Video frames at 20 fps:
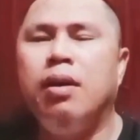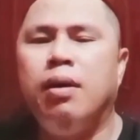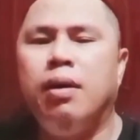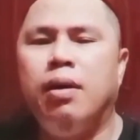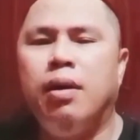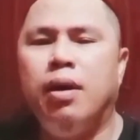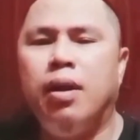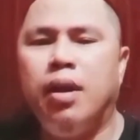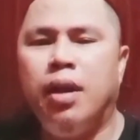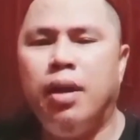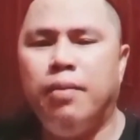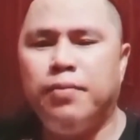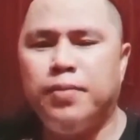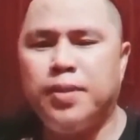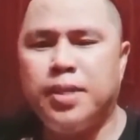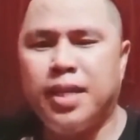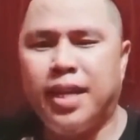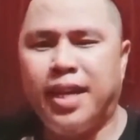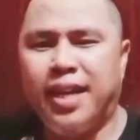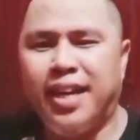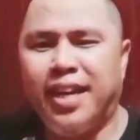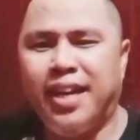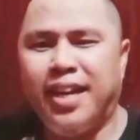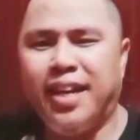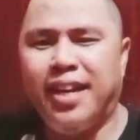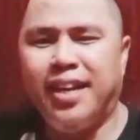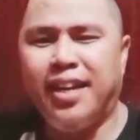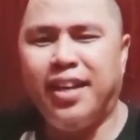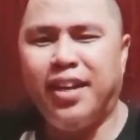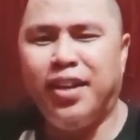Lips. Ayan,
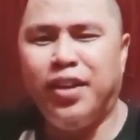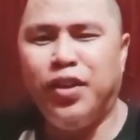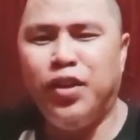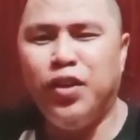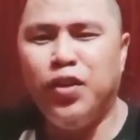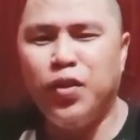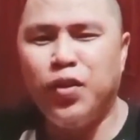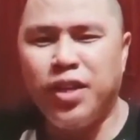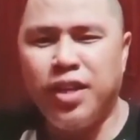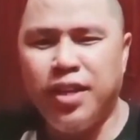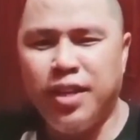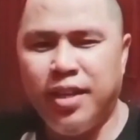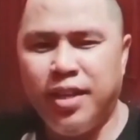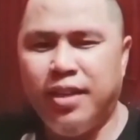Yuki.